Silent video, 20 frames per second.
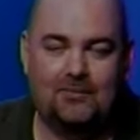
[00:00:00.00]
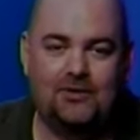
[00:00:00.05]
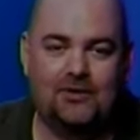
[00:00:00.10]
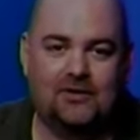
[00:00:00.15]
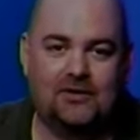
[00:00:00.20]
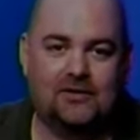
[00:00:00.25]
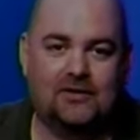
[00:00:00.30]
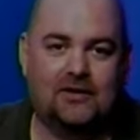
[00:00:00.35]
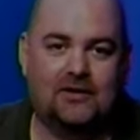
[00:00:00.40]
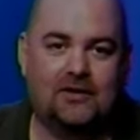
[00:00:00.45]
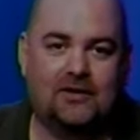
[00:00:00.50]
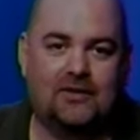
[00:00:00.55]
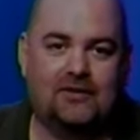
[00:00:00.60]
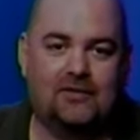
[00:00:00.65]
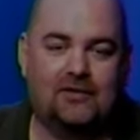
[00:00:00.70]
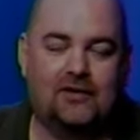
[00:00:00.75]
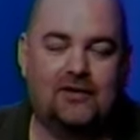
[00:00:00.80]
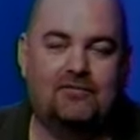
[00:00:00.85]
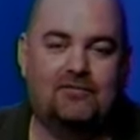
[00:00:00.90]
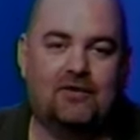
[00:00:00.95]
You can click on the
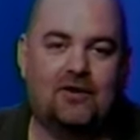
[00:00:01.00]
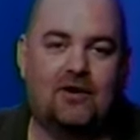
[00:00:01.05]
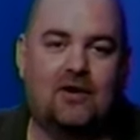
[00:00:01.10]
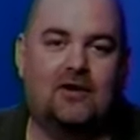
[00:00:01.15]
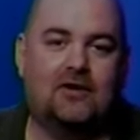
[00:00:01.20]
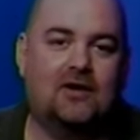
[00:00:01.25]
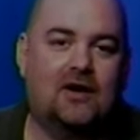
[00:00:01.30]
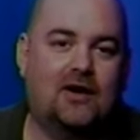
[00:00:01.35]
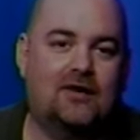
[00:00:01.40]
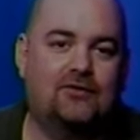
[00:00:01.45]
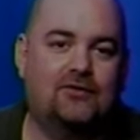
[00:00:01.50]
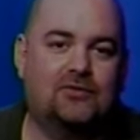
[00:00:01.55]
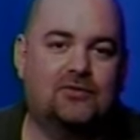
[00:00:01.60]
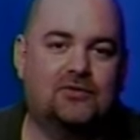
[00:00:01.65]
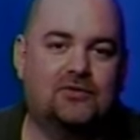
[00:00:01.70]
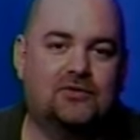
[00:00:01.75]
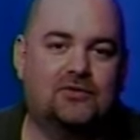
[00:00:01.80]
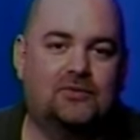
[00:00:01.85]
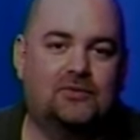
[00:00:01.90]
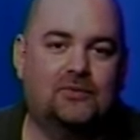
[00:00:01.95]
link for archives,
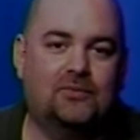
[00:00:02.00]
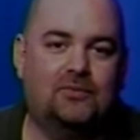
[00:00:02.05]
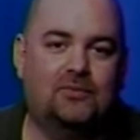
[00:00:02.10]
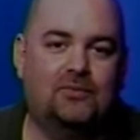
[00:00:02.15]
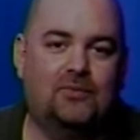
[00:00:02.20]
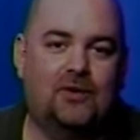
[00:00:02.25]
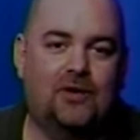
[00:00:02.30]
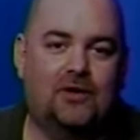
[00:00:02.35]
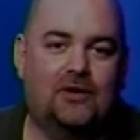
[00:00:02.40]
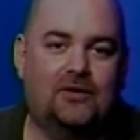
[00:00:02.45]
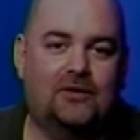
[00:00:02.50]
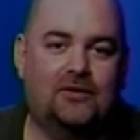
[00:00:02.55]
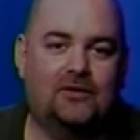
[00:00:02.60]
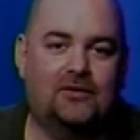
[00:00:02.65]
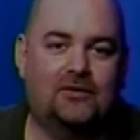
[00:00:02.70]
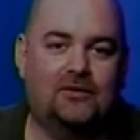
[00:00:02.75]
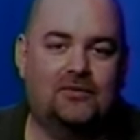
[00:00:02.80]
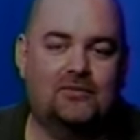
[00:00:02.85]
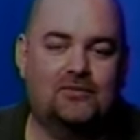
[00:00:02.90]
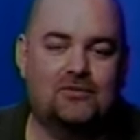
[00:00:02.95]
which will
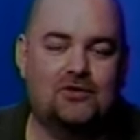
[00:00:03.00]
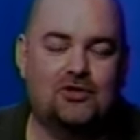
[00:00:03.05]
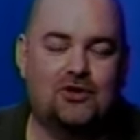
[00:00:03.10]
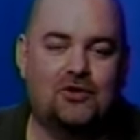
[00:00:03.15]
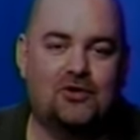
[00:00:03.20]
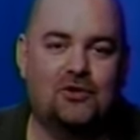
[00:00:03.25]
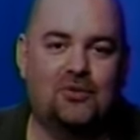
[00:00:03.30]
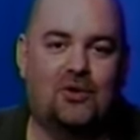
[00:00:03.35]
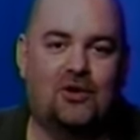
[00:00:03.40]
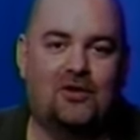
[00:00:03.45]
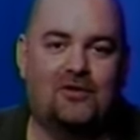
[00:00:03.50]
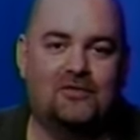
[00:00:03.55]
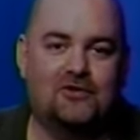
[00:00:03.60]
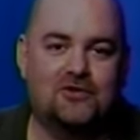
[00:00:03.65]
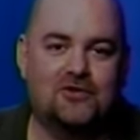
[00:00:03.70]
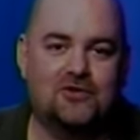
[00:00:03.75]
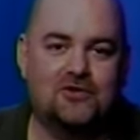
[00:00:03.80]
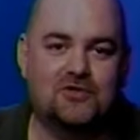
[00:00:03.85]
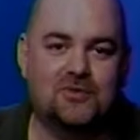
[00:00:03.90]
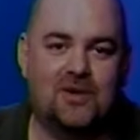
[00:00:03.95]
show you all the
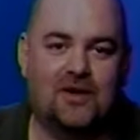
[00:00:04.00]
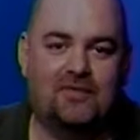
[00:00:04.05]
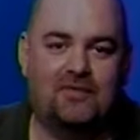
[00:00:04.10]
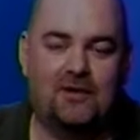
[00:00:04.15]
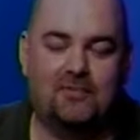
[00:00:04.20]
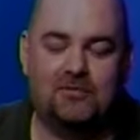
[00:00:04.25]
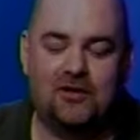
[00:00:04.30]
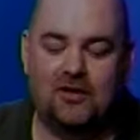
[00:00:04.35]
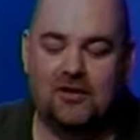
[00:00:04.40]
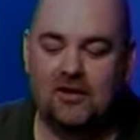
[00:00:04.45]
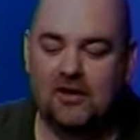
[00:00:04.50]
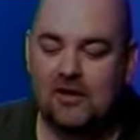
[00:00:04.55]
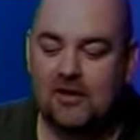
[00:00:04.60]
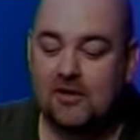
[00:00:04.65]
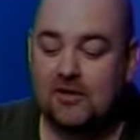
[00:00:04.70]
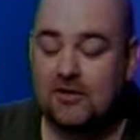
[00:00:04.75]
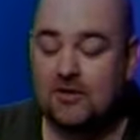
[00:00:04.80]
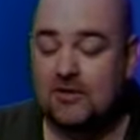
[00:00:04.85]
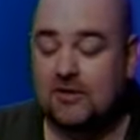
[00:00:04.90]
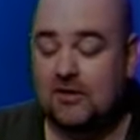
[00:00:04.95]
shows that we have up there.
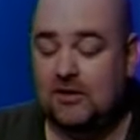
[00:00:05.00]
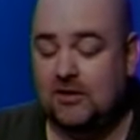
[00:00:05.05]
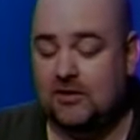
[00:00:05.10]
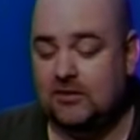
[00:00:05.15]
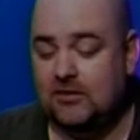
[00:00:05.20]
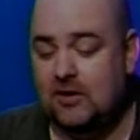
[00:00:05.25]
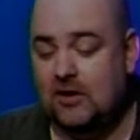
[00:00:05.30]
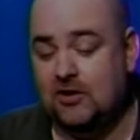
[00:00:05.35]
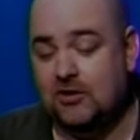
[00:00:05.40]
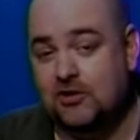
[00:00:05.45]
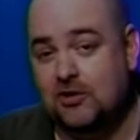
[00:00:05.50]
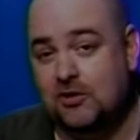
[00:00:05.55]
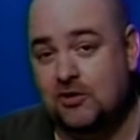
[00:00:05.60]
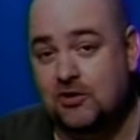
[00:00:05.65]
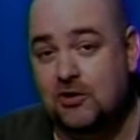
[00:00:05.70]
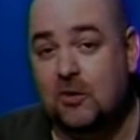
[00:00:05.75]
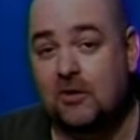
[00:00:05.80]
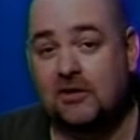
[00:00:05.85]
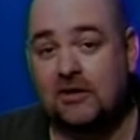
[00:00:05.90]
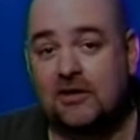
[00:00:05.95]
It'll, it'll show a
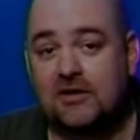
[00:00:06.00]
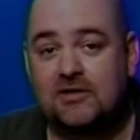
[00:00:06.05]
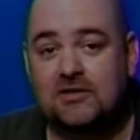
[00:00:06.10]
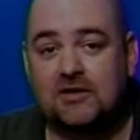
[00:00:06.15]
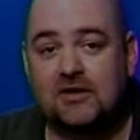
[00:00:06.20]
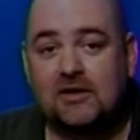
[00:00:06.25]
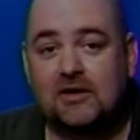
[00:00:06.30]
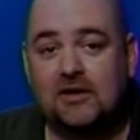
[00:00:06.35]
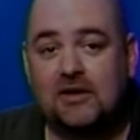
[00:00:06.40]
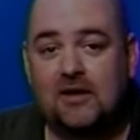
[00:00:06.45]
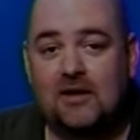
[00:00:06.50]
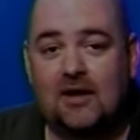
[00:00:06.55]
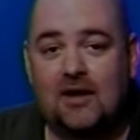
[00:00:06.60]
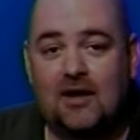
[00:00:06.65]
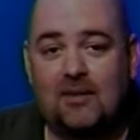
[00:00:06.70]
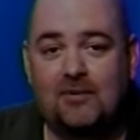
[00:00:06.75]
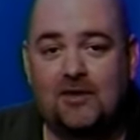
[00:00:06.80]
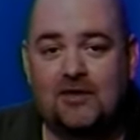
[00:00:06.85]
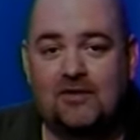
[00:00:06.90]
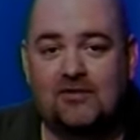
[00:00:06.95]
short list
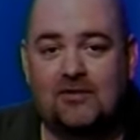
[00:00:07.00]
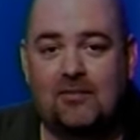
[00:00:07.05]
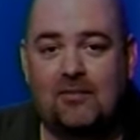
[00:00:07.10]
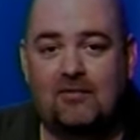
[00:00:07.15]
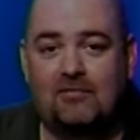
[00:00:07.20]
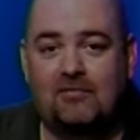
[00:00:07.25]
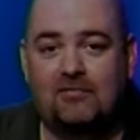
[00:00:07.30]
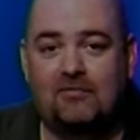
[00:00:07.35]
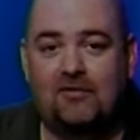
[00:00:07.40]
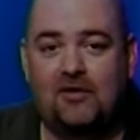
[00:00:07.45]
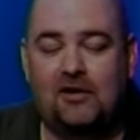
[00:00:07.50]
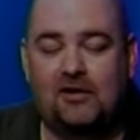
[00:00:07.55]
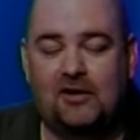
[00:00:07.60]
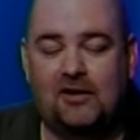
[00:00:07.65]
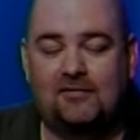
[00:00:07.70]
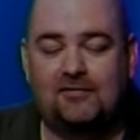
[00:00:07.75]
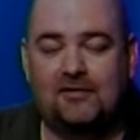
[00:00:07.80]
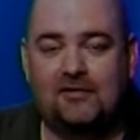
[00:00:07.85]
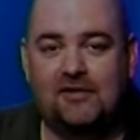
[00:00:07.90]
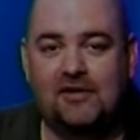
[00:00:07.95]
uh, because some of them fall
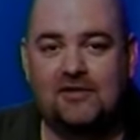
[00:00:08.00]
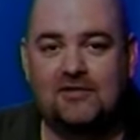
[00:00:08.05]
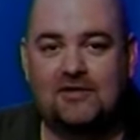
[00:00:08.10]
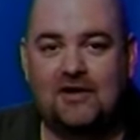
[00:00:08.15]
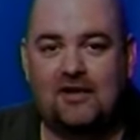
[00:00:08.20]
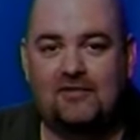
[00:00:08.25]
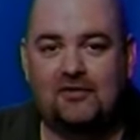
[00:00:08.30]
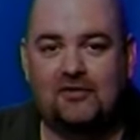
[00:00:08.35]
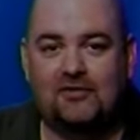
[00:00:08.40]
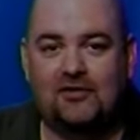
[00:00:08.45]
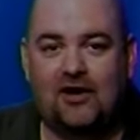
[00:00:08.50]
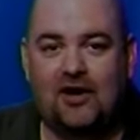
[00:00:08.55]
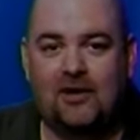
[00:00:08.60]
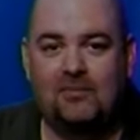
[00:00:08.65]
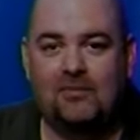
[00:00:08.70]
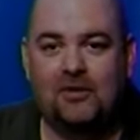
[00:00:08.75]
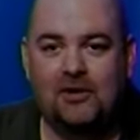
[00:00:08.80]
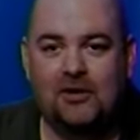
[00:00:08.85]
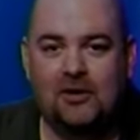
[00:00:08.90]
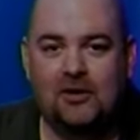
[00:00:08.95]
off the list after
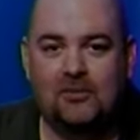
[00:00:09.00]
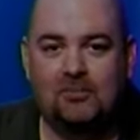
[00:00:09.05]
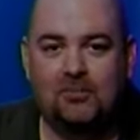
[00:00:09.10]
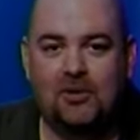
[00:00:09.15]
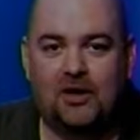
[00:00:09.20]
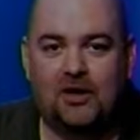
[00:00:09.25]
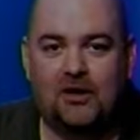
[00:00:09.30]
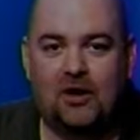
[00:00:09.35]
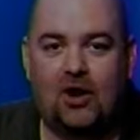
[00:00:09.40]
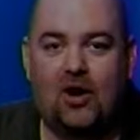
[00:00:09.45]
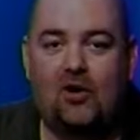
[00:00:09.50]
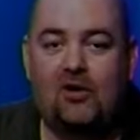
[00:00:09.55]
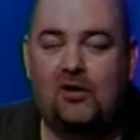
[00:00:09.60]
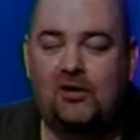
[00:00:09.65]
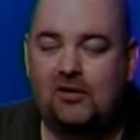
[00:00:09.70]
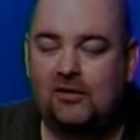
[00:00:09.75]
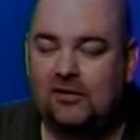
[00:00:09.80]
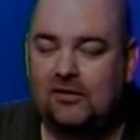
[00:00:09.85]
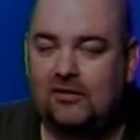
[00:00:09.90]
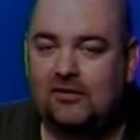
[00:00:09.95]
time, but
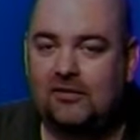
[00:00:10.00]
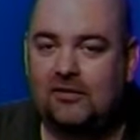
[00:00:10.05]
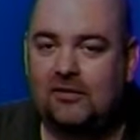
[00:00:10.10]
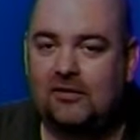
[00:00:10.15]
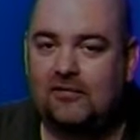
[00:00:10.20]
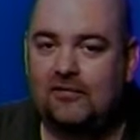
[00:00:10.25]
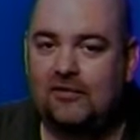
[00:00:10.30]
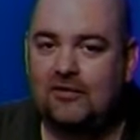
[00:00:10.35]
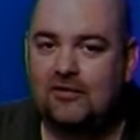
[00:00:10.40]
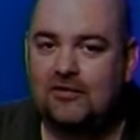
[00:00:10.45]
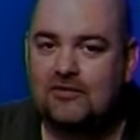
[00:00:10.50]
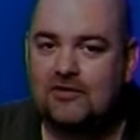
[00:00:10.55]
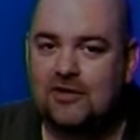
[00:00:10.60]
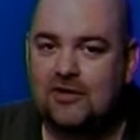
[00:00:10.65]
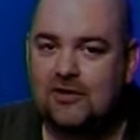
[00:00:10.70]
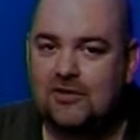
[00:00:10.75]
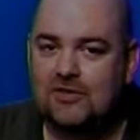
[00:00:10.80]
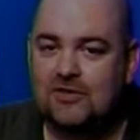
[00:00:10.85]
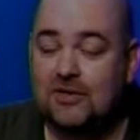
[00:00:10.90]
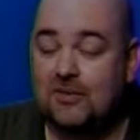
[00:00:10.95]
all of the
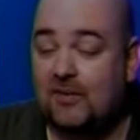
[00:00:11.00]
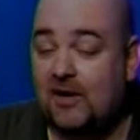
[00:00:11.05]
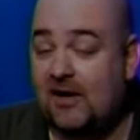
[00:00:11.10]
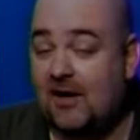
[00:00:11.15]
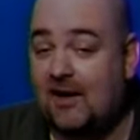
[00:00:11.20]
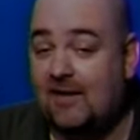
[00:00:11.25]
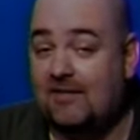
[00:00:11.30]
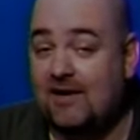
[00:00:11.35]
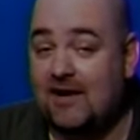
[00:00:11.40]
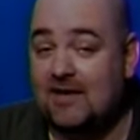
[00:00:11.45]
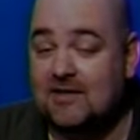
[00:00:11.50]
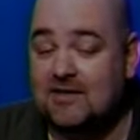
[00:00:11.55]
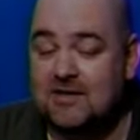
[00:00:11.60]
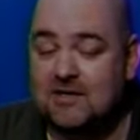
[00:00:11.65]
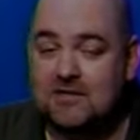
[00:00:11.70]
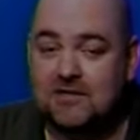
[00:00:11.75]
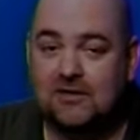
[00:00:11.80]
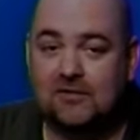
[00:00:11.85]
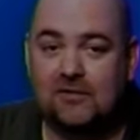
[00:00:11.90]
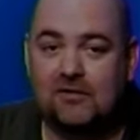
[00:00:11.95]
shows that we have access
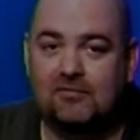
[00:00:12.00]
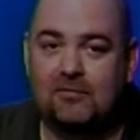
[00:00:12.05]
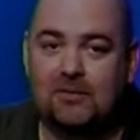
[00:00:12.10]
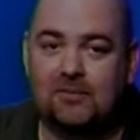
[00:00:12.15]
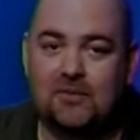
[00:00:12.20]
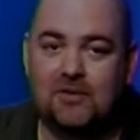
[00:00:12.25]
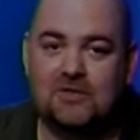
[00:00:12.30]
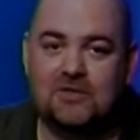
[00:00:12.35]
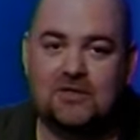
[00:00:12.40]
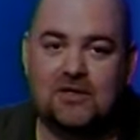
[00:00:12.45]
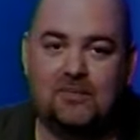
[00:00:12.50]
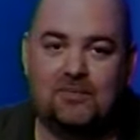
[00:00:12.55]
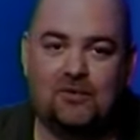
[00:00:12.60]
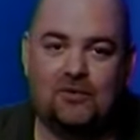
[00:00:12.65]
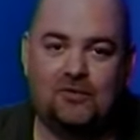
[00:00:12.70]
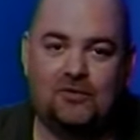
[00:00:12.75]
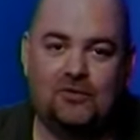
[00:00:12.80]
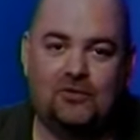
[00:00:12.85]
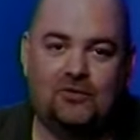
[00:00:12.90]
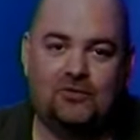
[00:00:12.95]
to have been posted up
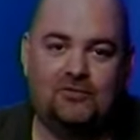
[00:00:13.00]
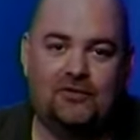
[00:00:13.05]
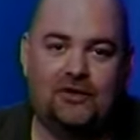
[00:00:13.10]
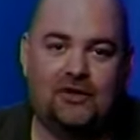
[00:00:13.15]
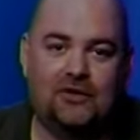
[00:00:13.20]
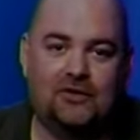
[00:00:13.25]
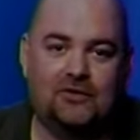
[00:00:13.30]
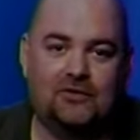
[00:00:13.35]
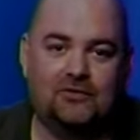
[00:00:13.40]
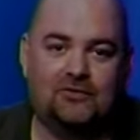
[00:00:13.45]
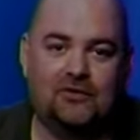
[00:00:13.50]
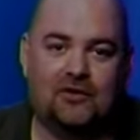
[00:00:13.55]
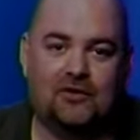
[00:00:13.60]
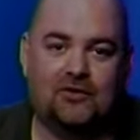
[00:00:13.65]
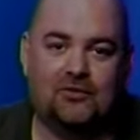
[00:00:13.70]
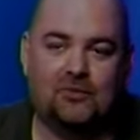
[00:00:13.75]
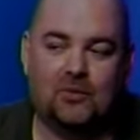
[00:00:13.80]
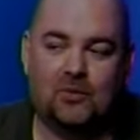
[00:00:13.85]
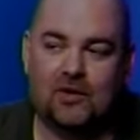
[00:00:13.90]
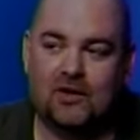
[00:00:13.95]
on Google Video as far as
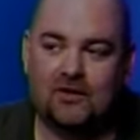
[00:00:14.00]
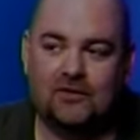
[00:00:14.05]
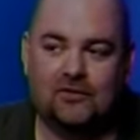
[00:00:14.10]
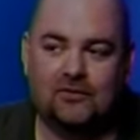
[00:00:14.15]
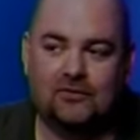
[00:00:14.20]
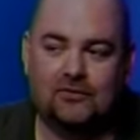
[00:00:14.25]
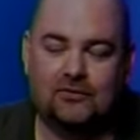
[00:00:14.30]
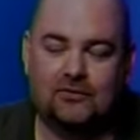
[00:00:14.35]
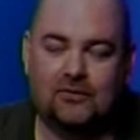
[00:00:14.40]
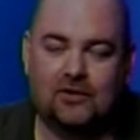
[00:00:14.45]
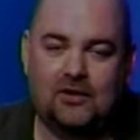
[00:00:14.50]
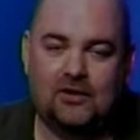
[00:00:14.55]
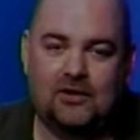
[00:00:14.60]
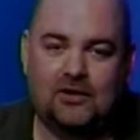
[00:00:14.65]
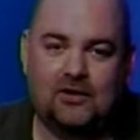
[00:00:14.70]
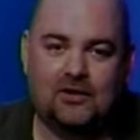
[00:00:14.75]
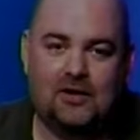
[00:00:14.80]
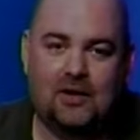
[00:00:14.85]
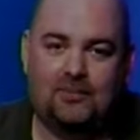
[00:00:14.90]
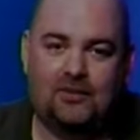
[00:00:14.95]
I'm aware. There's
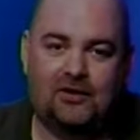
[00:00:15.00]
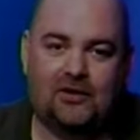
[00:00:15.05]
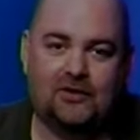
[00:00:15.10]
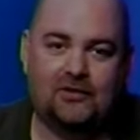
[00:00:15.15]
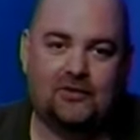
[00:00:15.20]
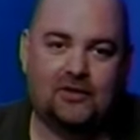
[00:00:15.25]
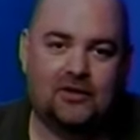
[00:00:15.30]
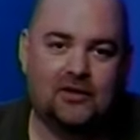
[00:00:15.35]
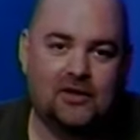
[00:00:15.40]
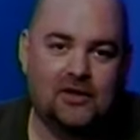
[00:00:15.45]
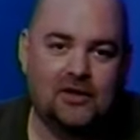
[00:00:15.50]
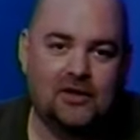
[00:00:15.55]
a couple hundred.